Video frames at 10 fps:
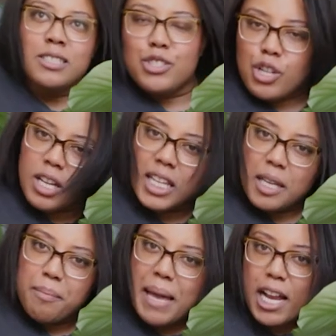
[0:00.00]

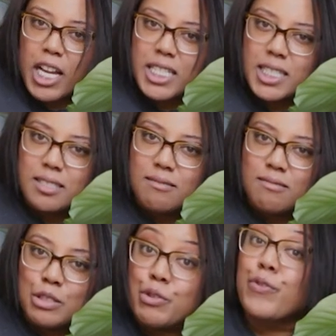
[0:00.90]
Struggling parent?
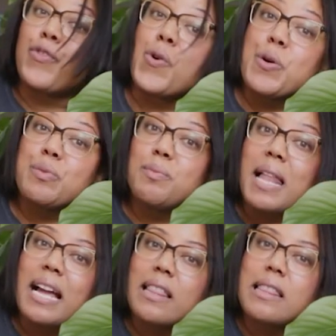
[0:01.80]
Reformed
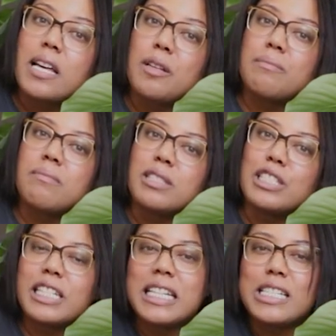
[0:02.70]
black thumb
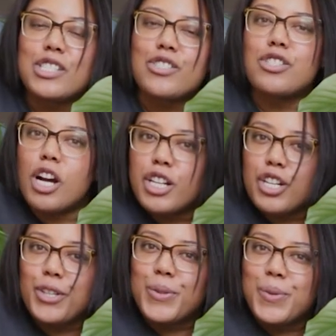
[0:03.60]
looking to start
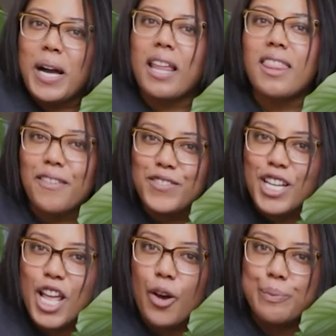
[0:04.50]
anew? I'd love
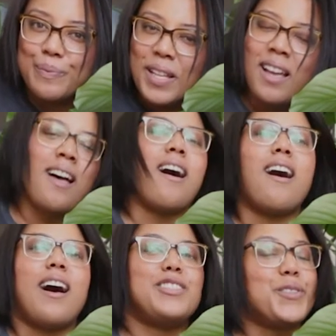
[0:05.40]
to know.
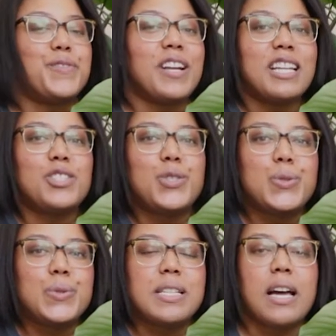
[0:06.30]
Uh, don't forget
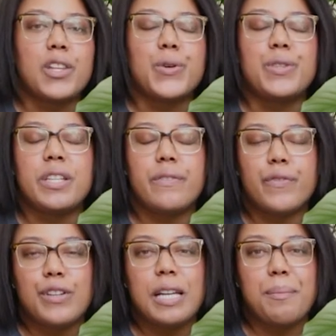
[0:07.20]
to download the
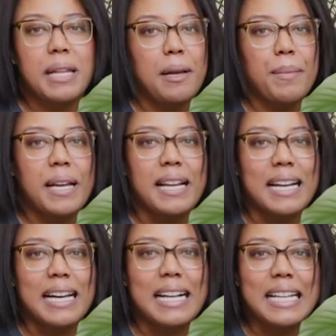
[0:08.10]
free plant buying
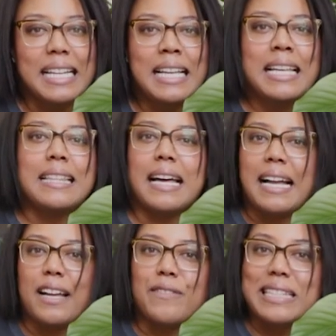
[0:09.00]
guide that I
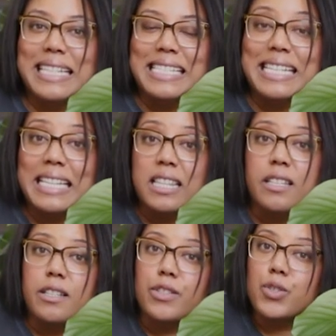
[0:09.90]
have linked in
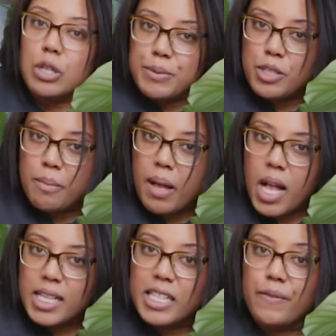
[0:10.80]
the description
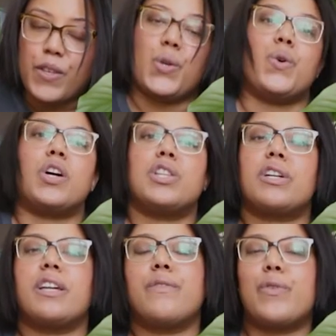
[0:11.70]
box if you are
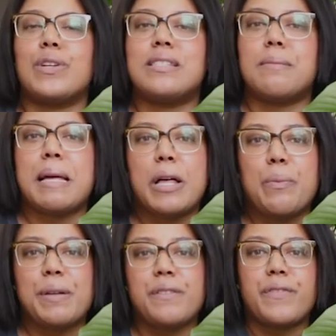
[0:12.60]
looking for some
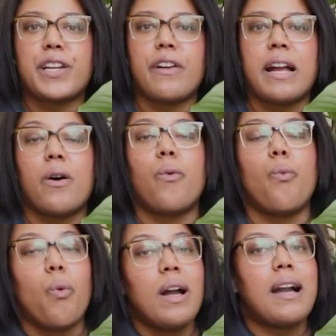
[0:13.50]
help in figuring out
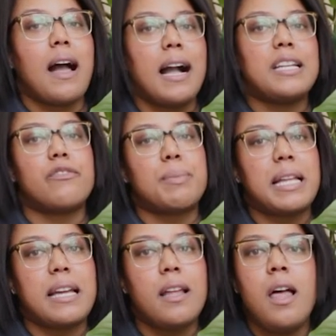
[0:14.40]
what kind of
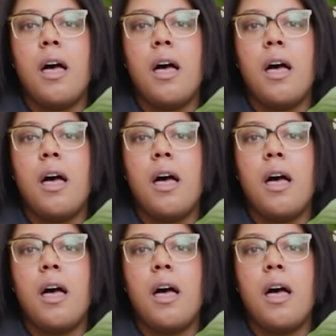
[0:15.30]
plant